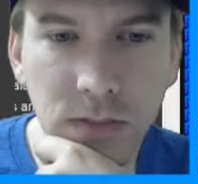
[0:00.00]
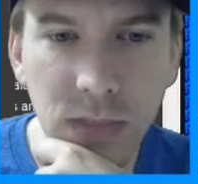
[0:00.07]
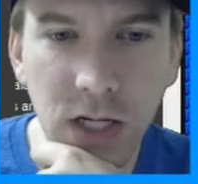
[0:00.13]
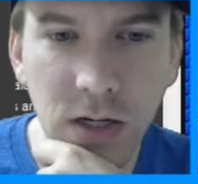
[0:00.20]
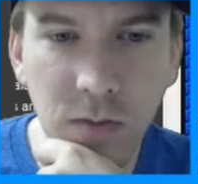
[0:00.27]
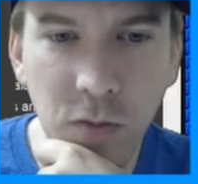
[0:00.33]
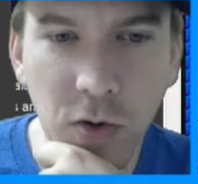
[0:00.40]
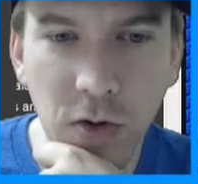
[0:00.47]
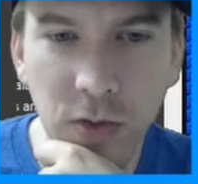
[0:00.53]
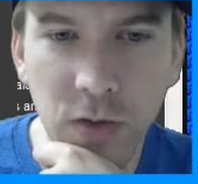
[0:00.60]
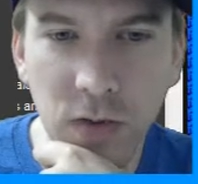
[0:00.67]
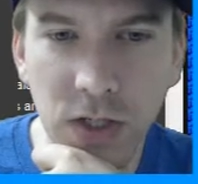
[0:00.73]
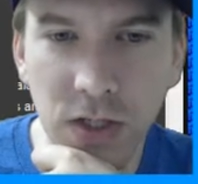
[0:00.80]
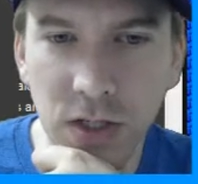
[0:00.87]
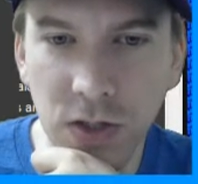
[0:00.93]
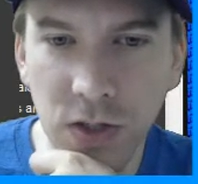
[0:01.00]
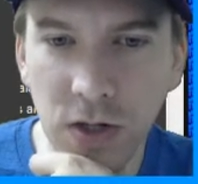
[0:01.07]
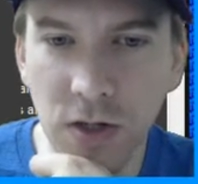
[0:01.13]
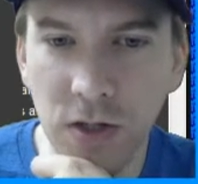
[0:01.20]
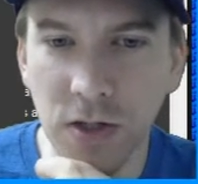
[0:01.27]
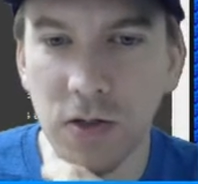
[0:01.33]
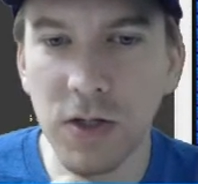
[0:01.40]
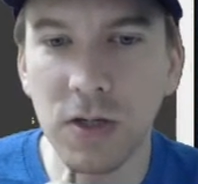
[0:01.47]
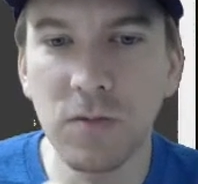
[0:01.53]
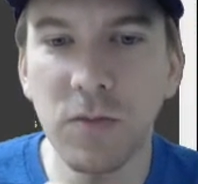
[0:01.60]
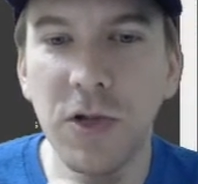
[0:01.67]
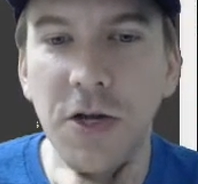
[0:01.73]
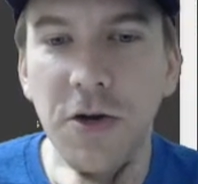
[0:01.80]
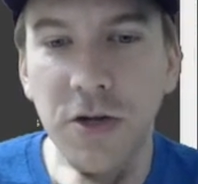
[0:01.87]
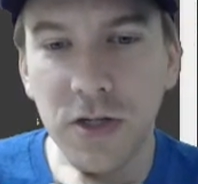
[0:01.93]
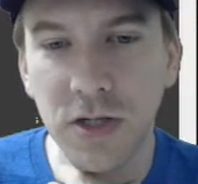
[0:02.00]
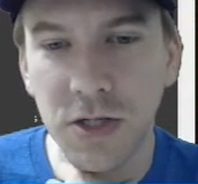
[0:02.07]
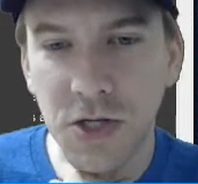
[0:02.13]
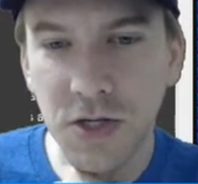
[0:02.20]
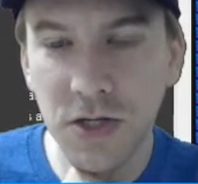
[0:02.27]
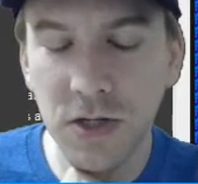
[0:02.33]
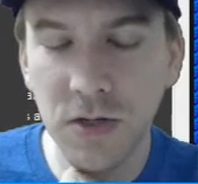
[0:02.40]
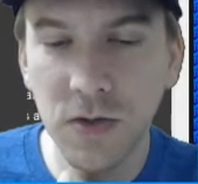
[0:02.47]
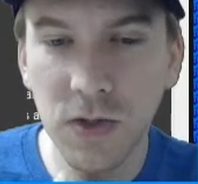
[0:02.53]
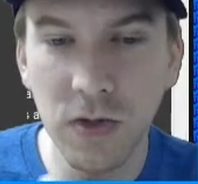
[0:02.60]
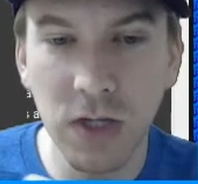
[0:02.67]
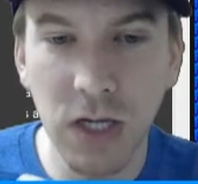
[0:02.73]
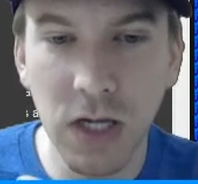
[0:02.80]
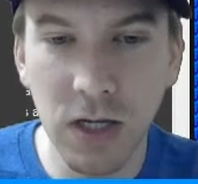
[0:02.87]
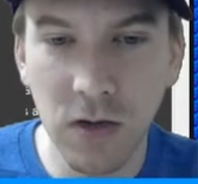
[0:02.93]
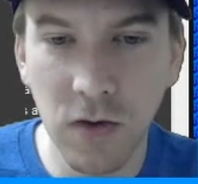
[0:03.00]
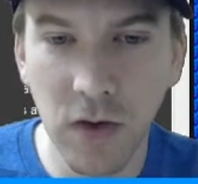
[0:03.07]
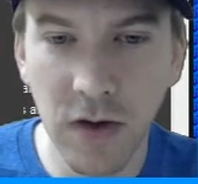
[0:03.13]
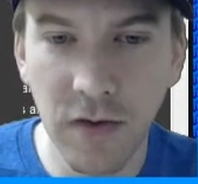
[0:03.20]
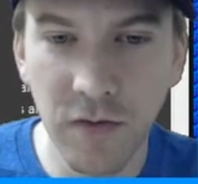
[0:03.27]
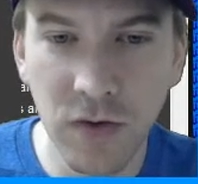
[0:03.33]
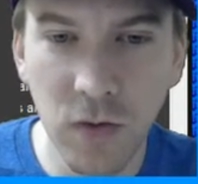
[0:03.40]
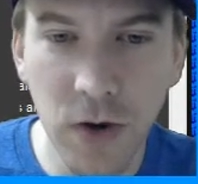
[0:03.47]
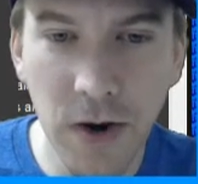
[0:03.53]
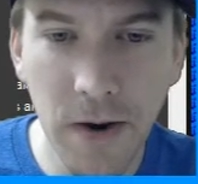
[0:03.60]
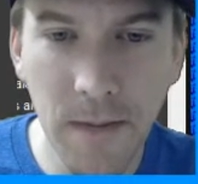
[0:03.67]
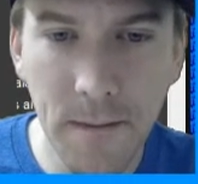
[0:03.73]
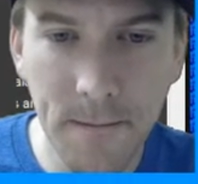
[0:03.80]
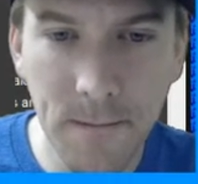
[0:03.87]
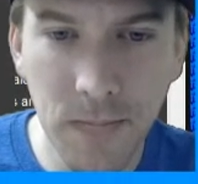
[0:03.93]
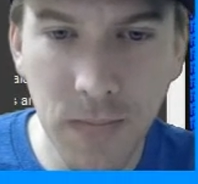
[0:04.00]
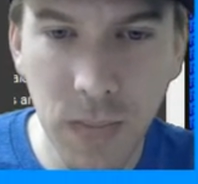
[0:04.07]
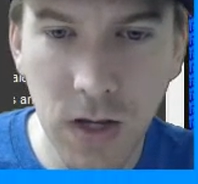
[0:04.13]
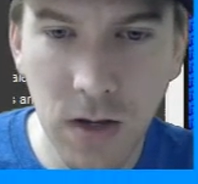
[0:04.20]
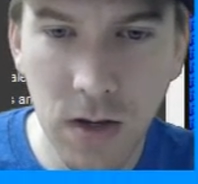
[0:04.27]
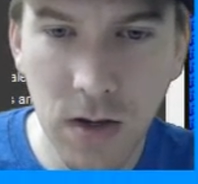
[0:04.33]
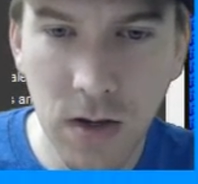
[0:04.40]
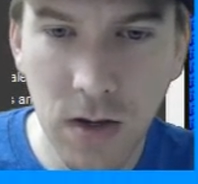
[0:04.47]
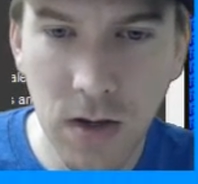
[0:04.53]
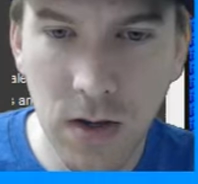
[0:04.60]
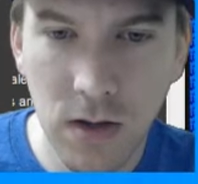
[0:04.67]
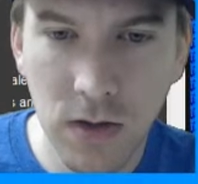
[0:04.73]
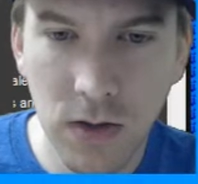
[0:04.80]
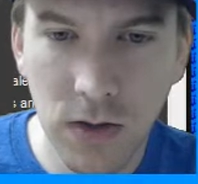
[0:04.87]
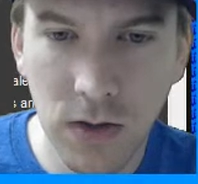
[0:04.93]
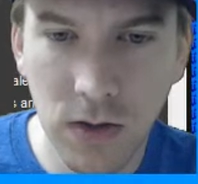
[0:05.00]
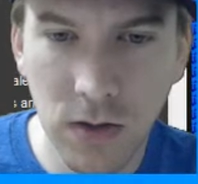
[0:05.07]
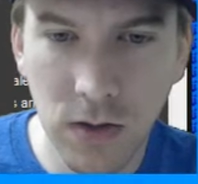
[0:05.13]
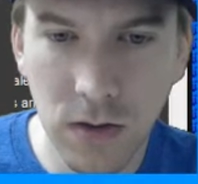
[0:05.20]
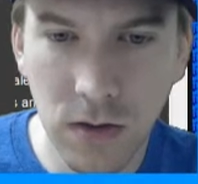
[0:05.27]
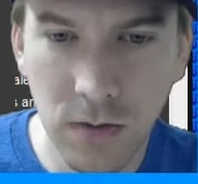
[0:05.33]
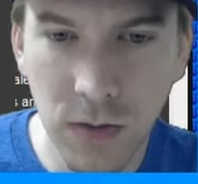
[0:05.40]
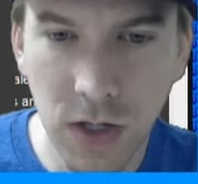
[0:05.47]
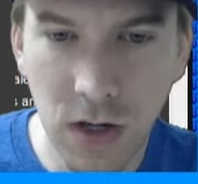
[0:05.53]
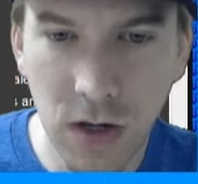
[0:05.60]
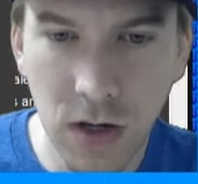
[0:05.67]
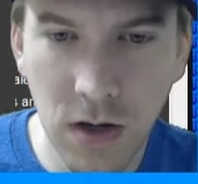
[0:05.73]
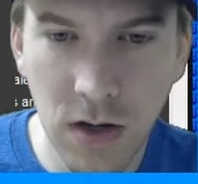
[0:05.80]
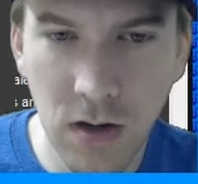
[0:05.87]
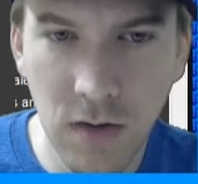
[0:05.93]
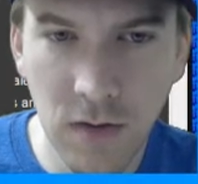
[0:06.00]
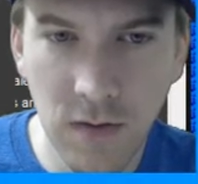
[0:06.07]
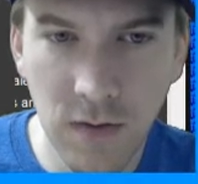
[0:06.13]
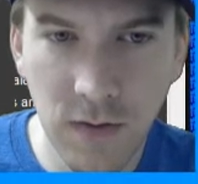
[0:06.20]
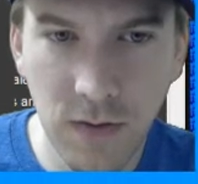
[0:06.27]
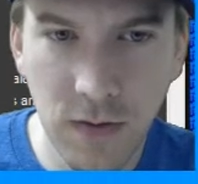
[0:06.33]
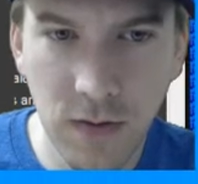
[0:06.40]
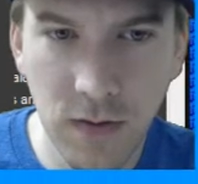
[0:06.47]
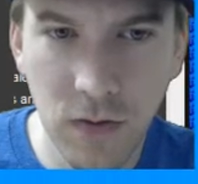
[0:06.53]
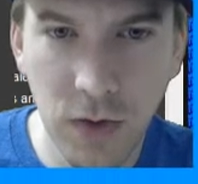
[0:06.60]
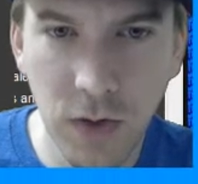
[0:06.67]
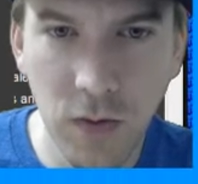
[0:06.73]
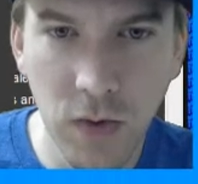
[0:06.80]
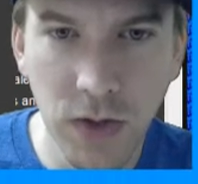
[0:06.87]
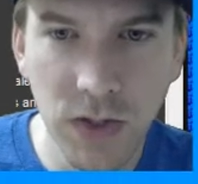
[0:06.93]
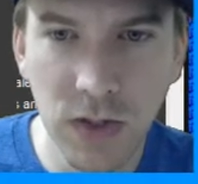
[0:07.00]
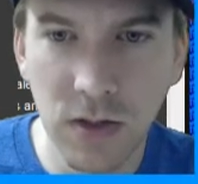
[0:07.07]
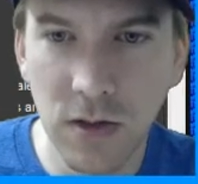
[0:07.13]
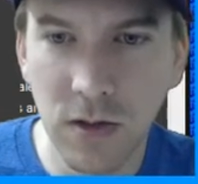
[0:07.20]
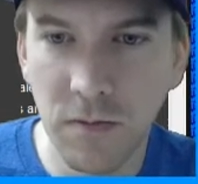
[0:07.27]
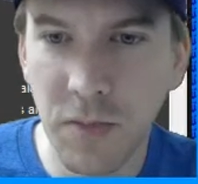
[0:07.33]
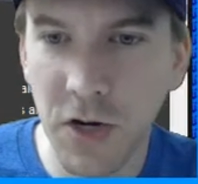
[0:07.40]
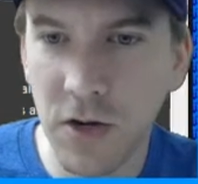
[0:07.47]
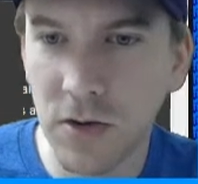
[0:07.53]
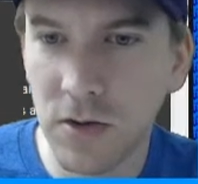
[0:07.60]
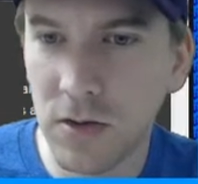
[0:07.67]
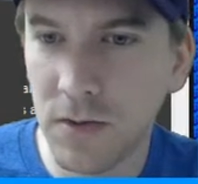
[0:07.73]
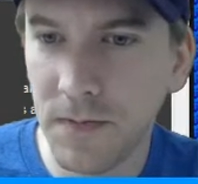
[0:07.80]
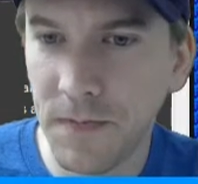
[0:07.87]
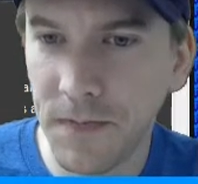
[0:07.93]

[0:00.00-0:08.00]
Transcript: And I probably want to start doing player collision too, so he can't go everywhere. So I'm going to have, when he runs into the barrel,